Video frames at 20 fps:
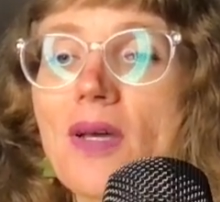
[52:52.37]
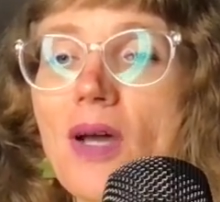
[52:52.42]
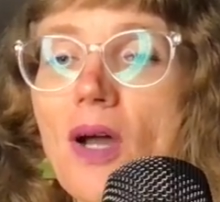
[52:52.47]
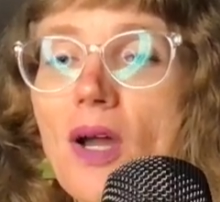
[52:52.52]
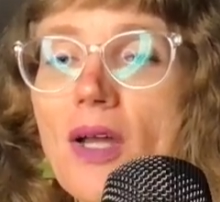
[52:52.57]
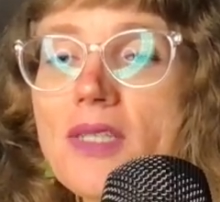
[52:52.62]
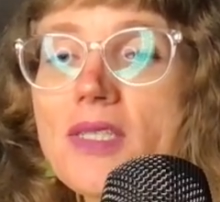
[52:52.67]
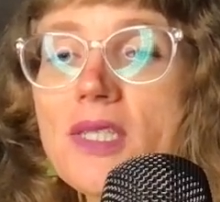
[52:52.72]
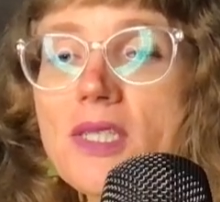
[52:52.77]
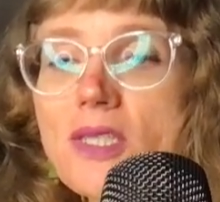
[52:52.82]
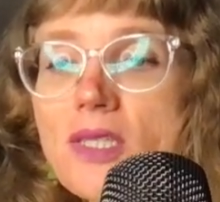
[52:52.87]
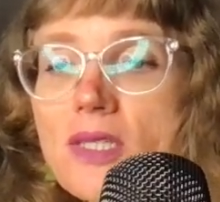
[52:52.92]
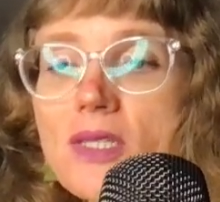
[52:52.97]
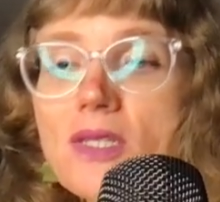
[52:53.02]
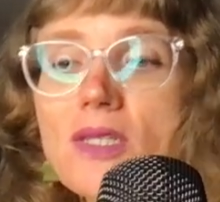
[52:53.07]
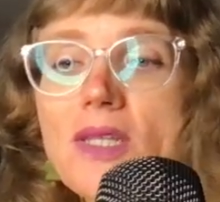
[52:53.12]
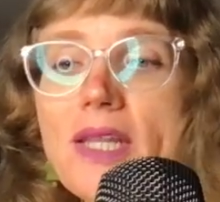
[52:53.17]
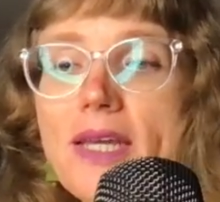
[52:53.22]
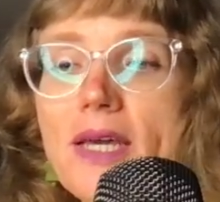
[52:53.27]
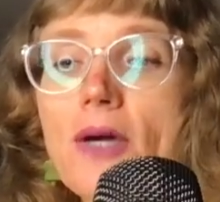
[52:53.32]
is this
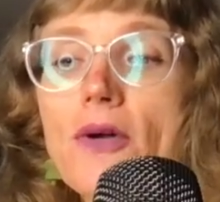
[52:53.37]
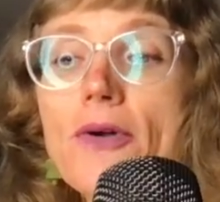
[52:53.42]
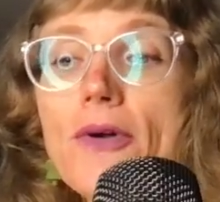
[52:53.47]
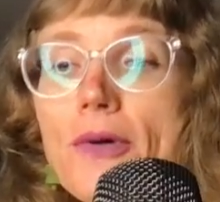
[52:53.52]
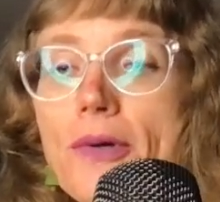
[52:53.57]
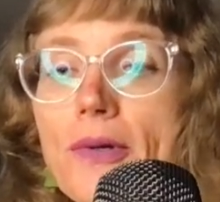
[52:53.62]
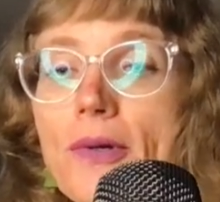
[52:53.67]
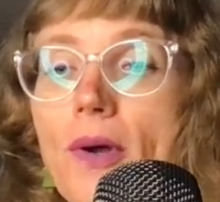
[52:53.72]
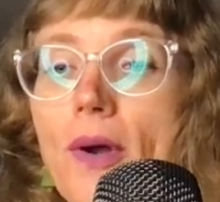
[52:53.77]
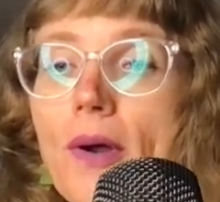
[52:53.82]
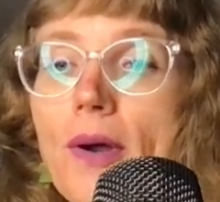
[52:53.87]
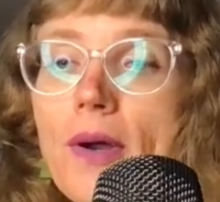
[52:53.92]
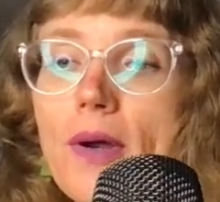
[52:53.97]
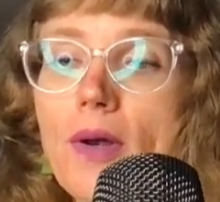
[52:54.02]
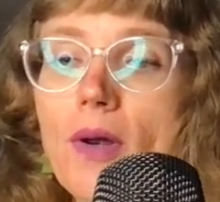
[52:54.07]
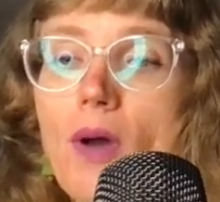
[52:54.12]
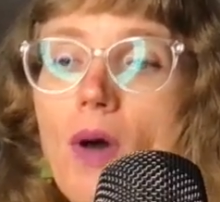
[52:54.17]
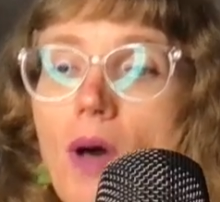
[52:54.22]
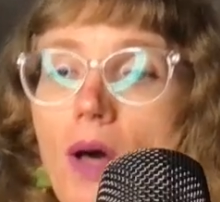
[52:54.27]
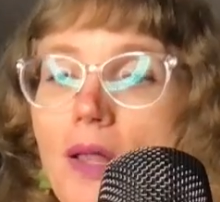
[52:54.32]
like a good
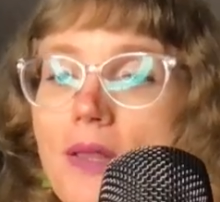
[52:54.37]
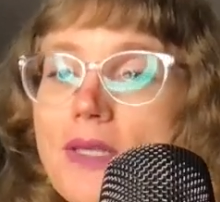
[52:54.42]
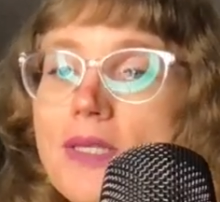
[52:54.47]
card all the